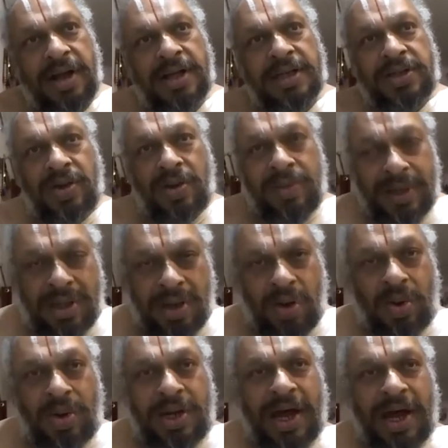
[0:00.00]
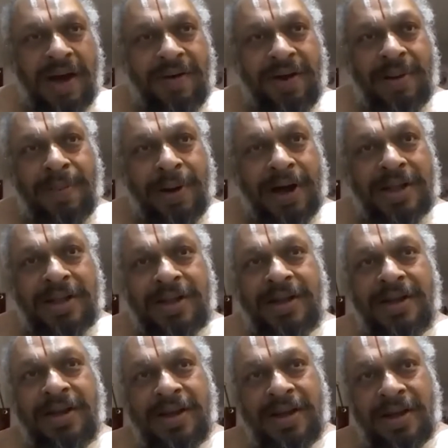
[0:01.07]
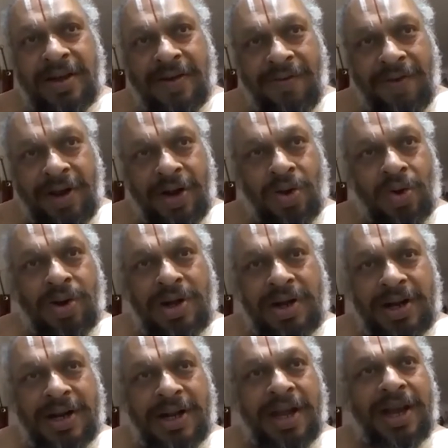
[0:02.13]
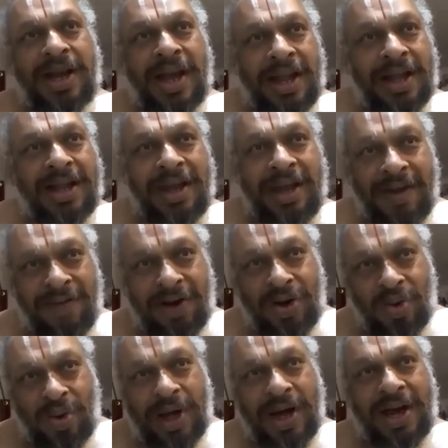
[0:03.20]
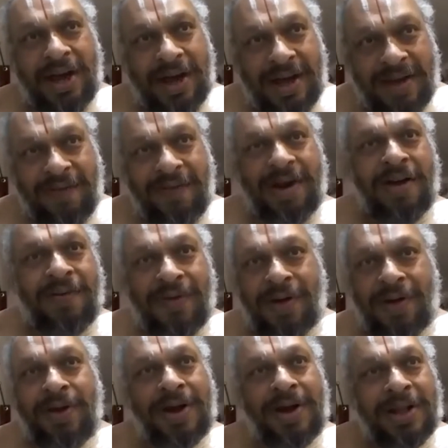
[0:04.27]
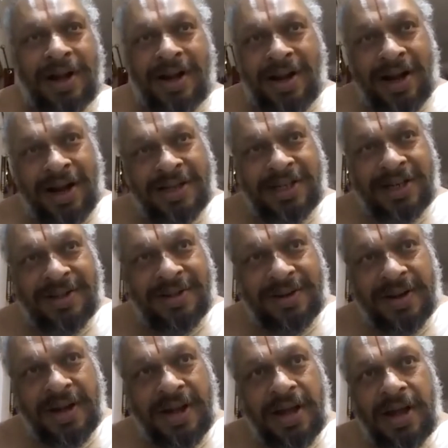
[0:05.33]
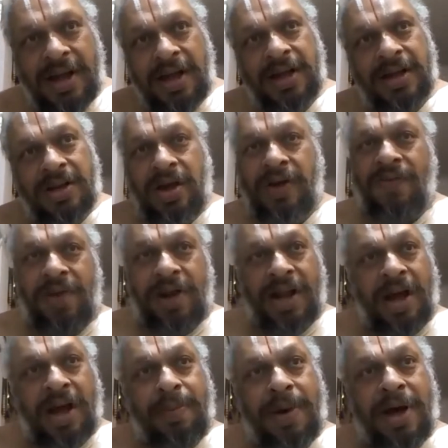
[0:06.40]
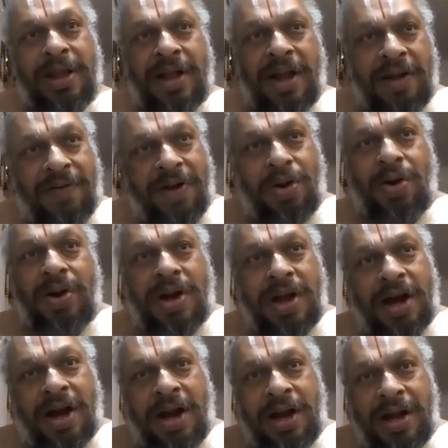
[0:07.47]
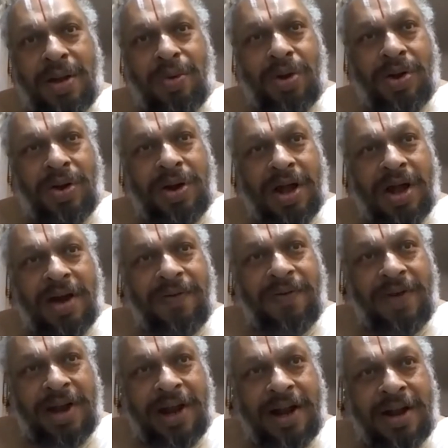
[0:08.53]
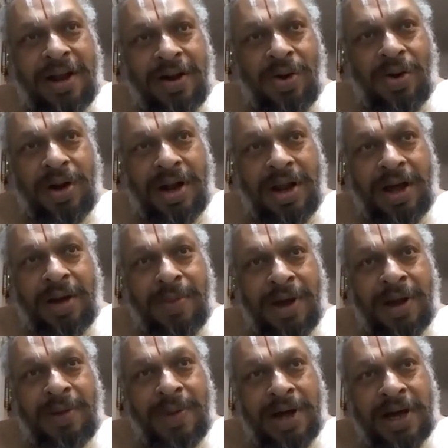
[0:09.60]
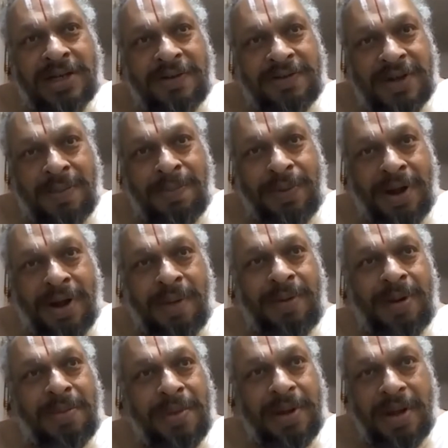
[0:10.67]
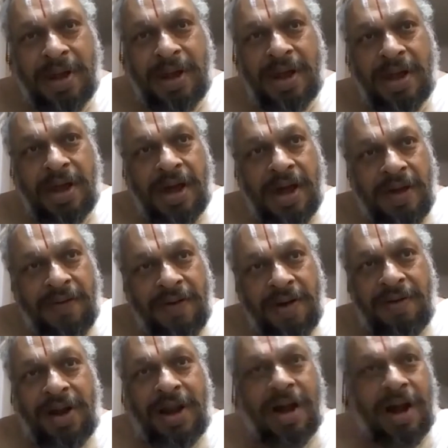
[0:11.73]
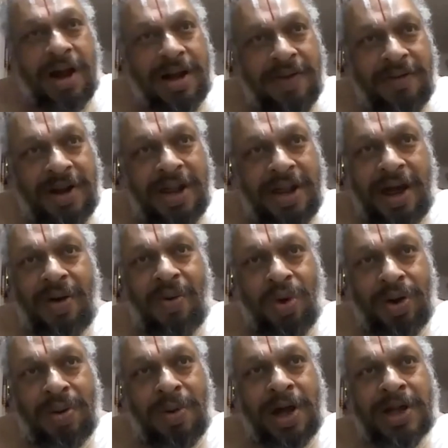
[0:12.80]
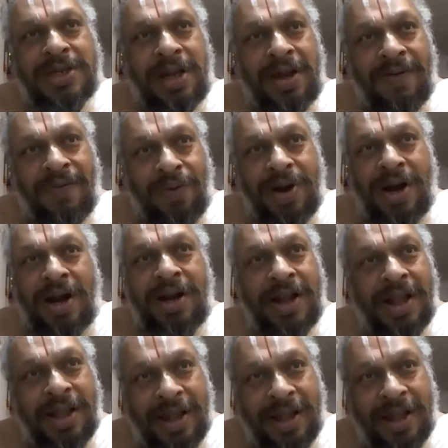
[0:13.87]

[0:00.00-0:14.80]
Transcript: So without having bath, we don't take anything. Even today, we are following that tradition. So if we take bath late, we don't take until 1 o'clock. If we don't take bath because of some problem, we will not even have one morsel of food until